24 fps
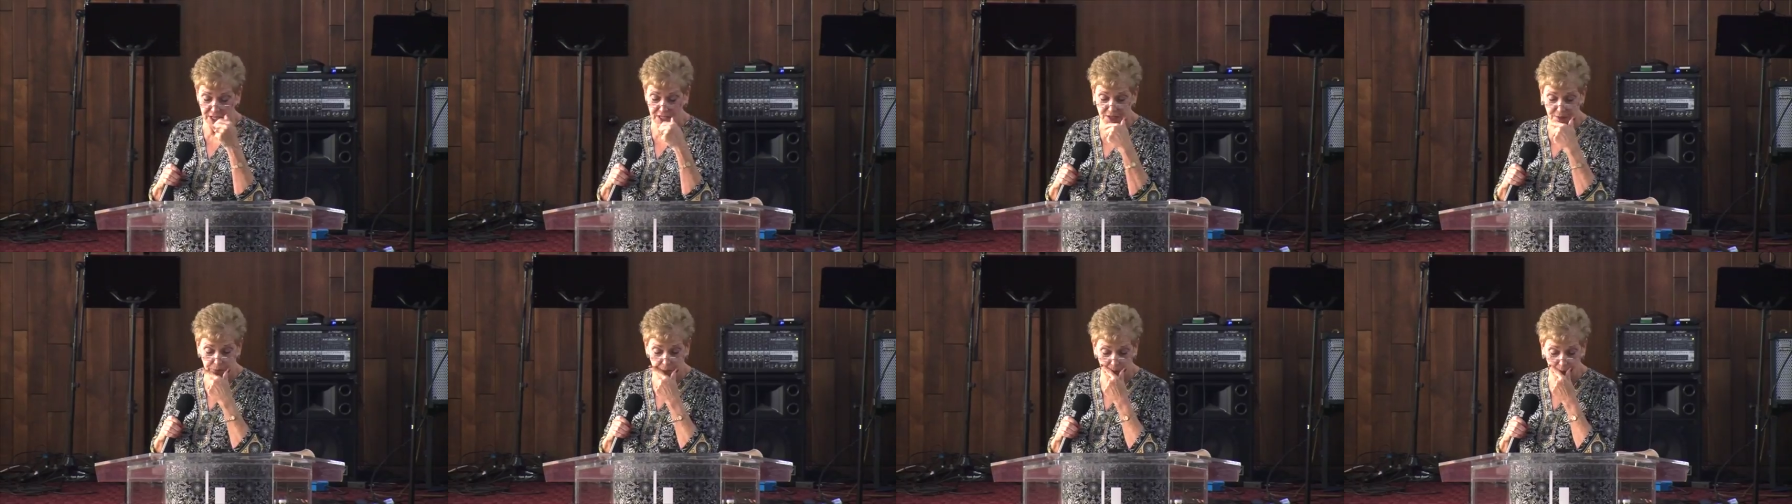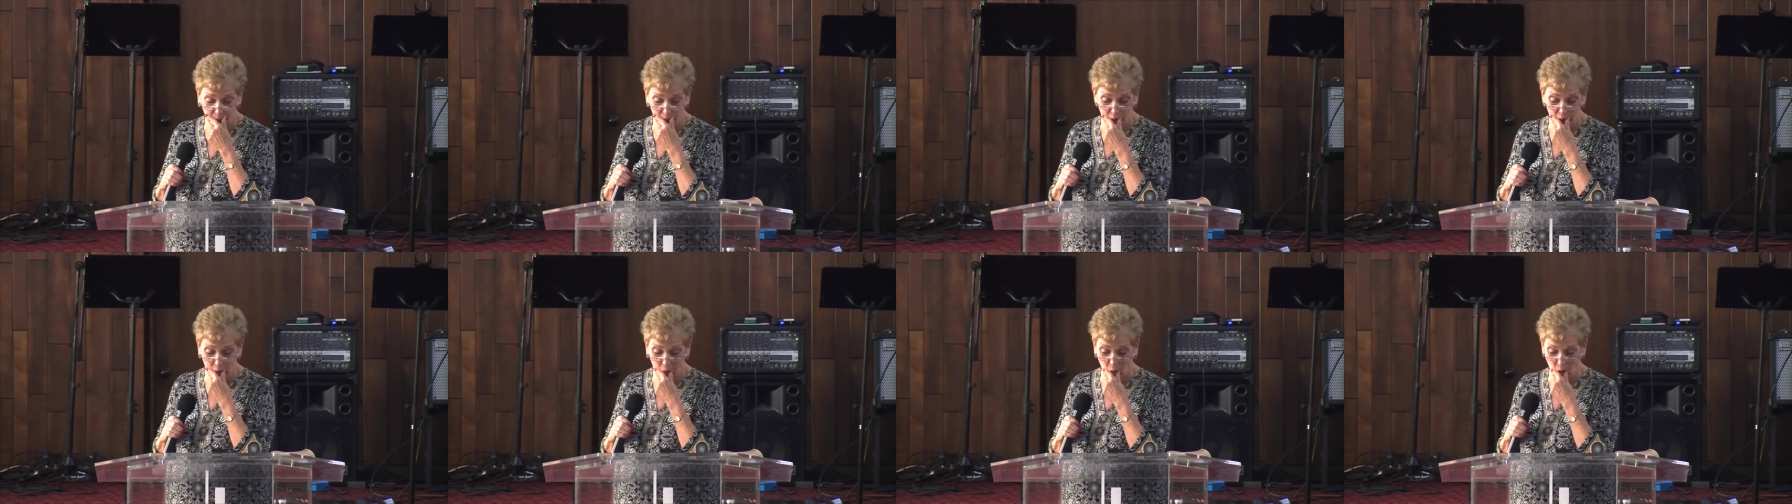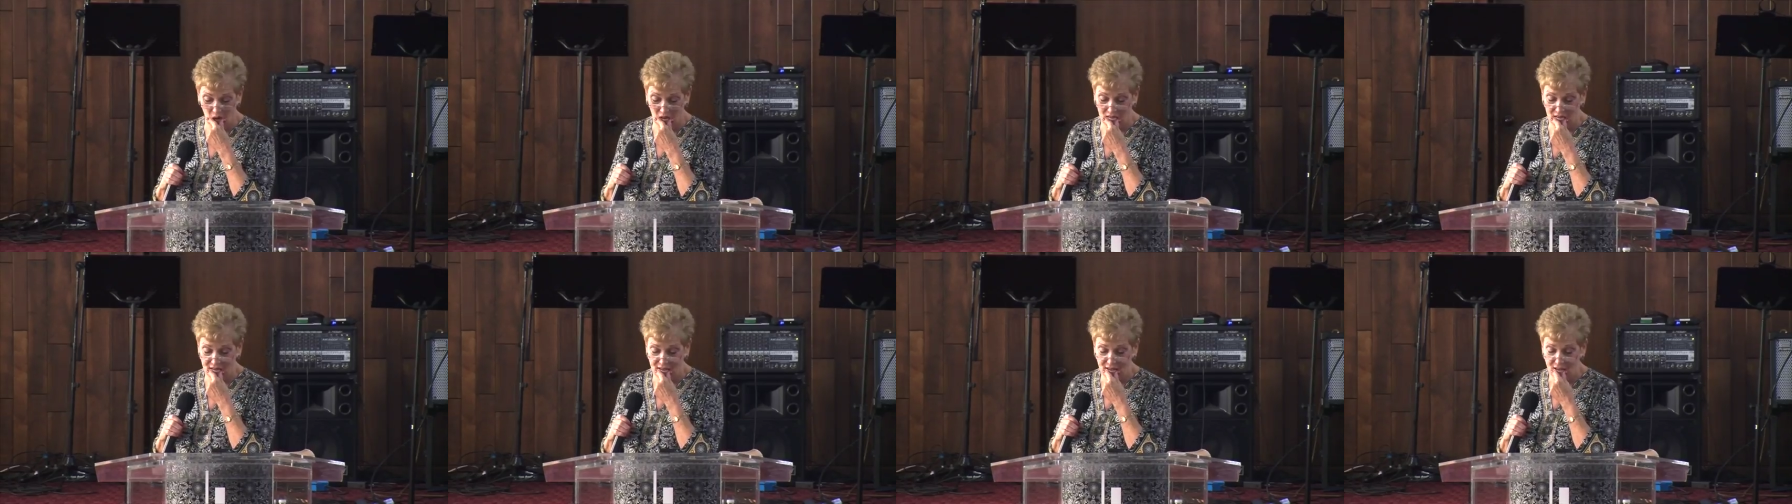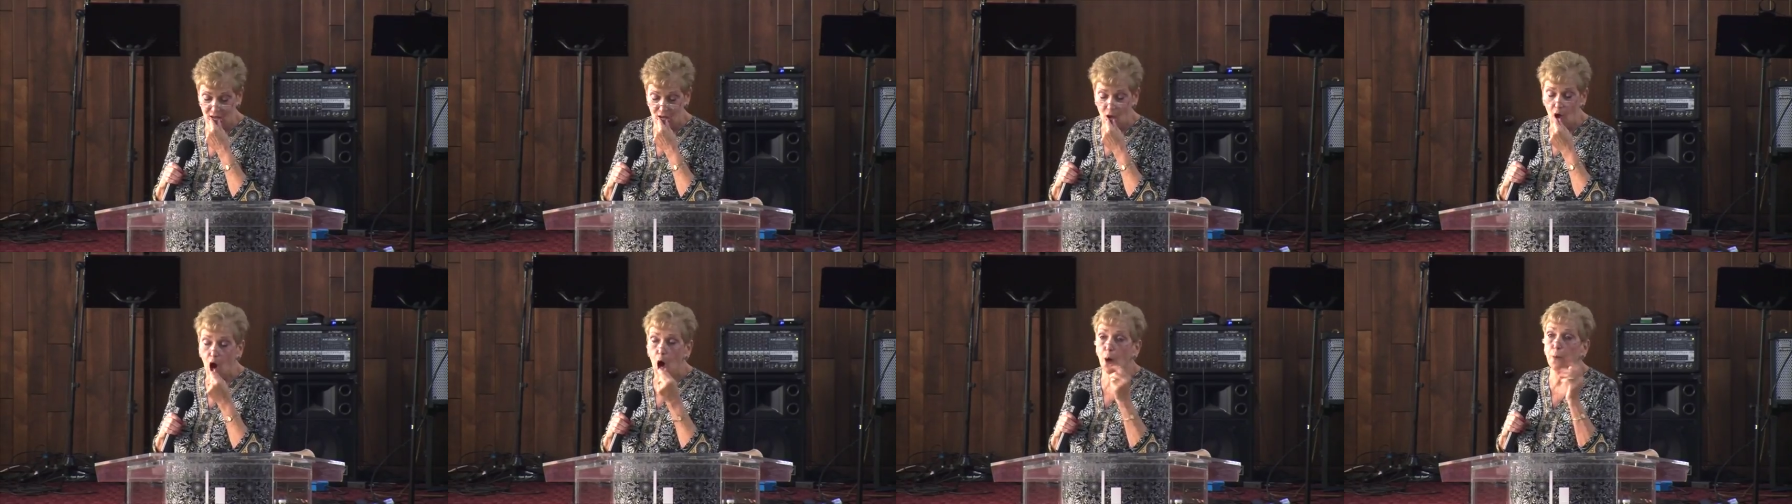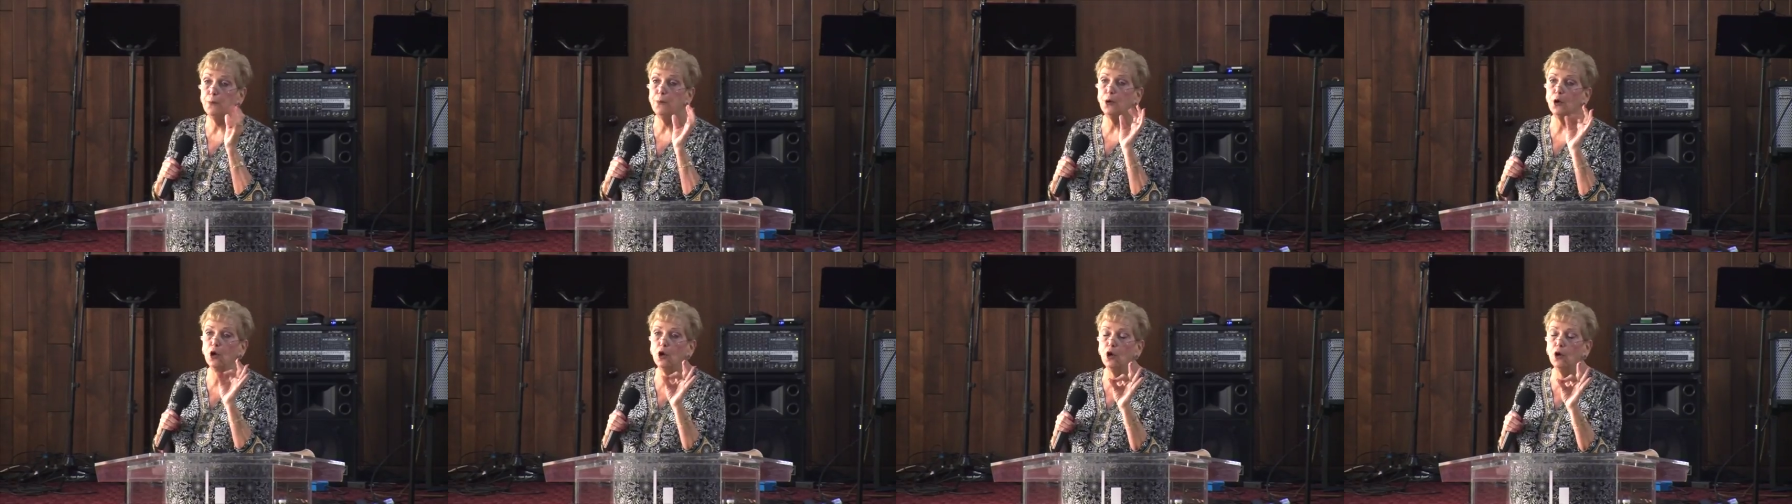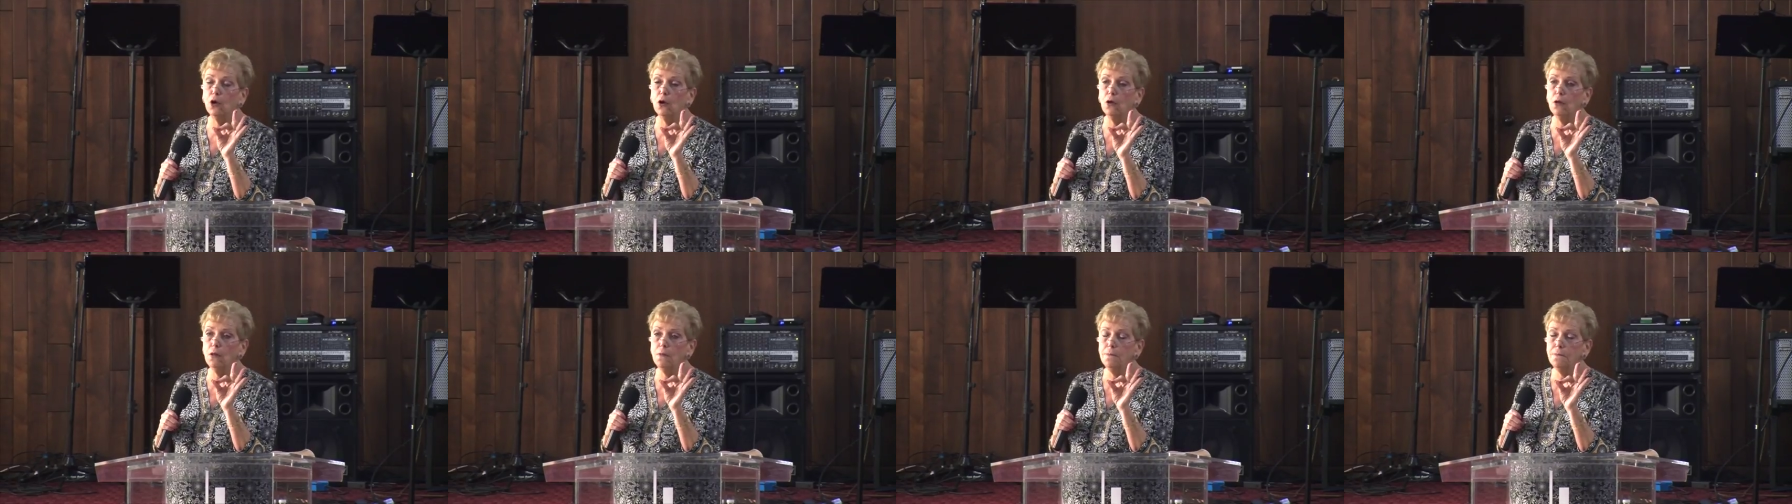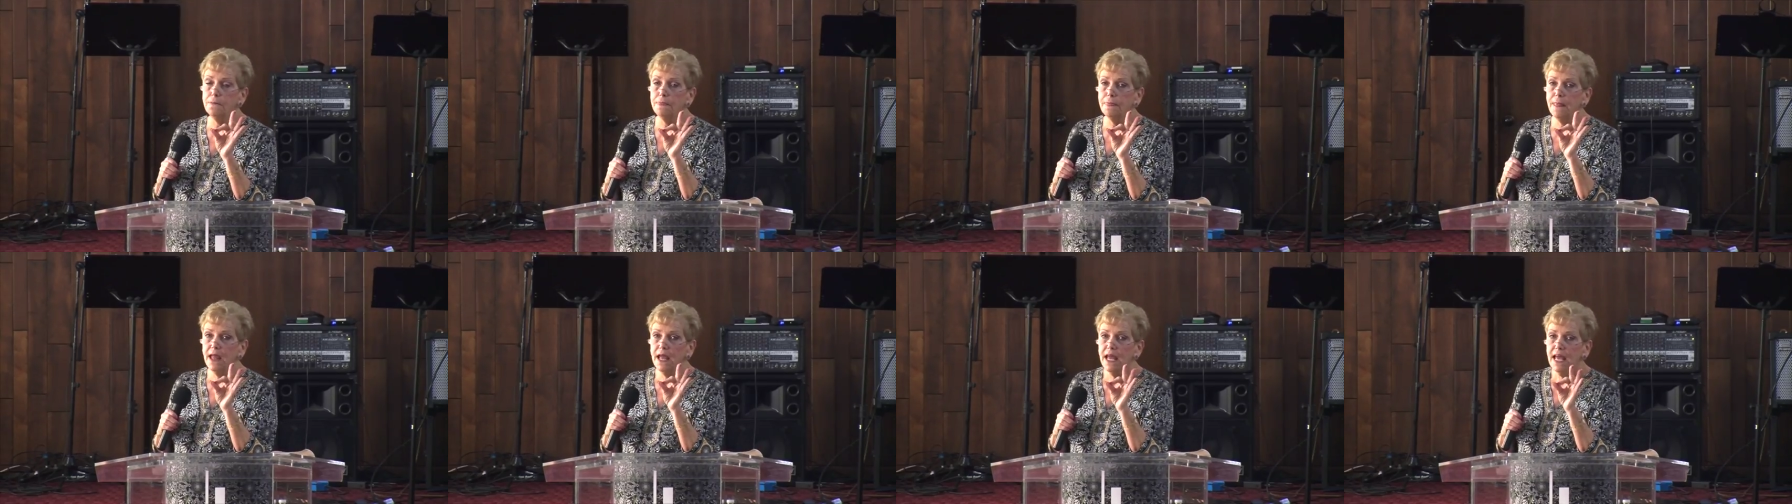this point, a pearl